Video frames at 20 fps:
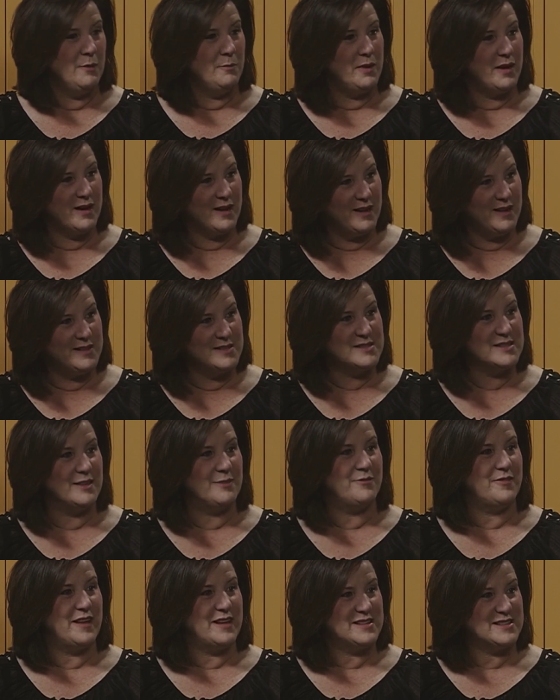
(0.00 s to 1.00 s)
Because
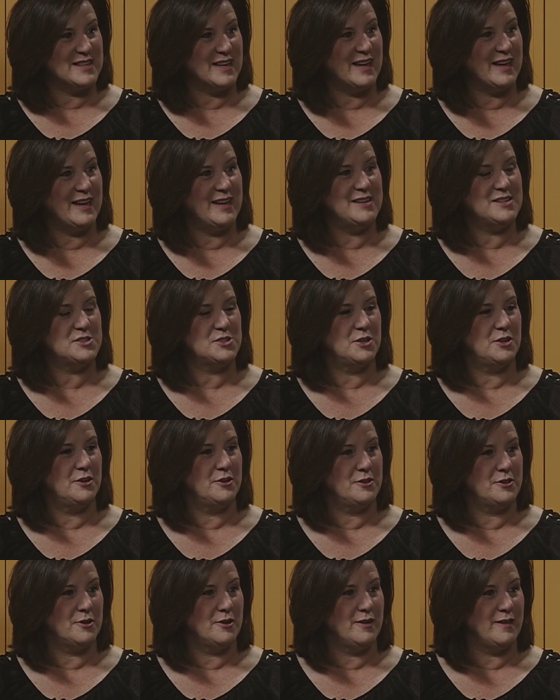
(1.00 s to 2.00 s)
if that's the case, you
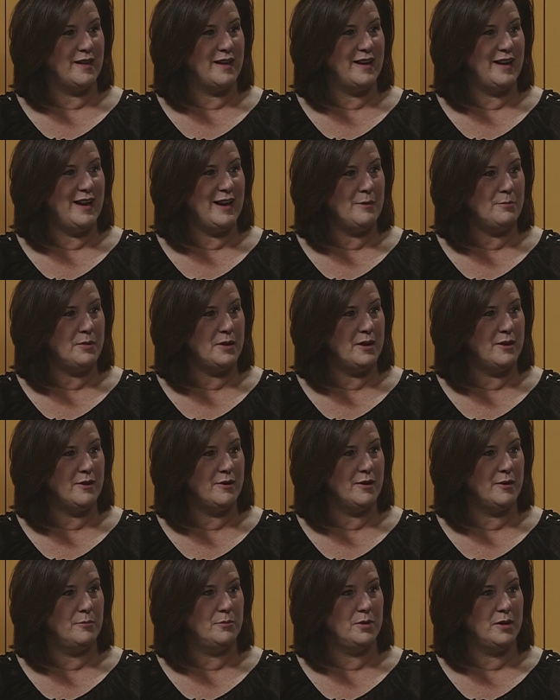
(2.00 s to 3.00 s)
know, they're a lot
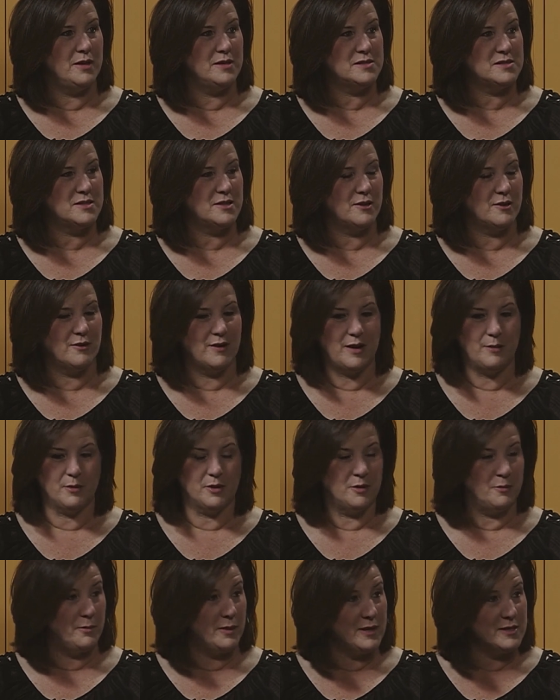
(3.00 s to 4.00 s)
happier and plus they're
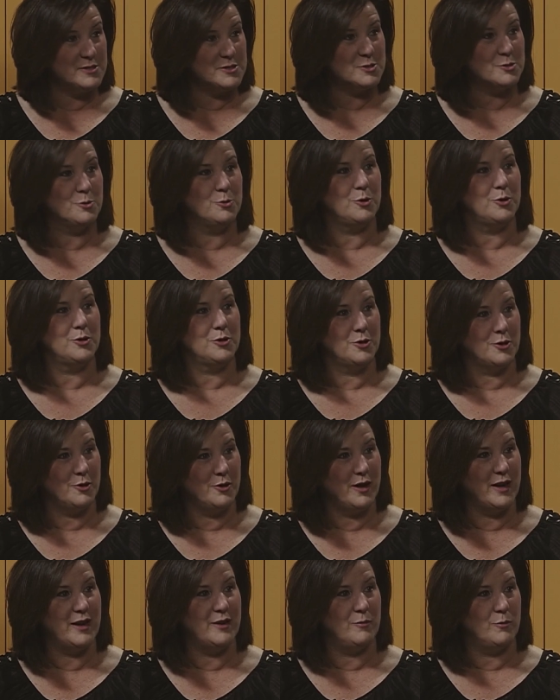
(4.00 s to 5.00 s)
able to be at school
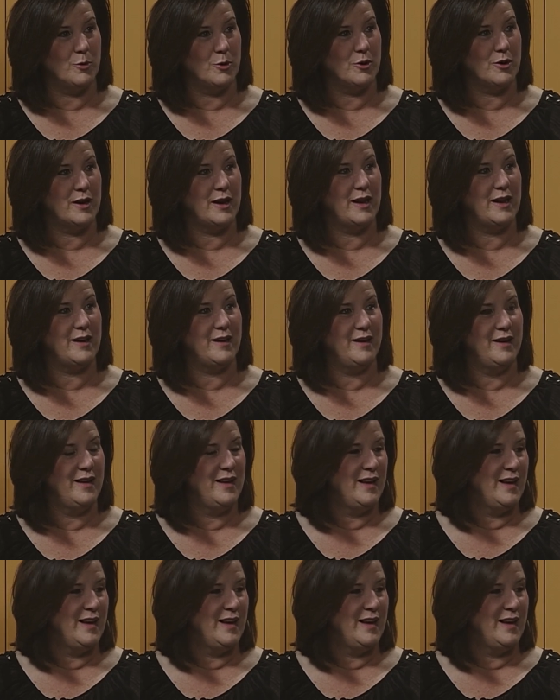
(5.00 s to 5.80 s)
learning and working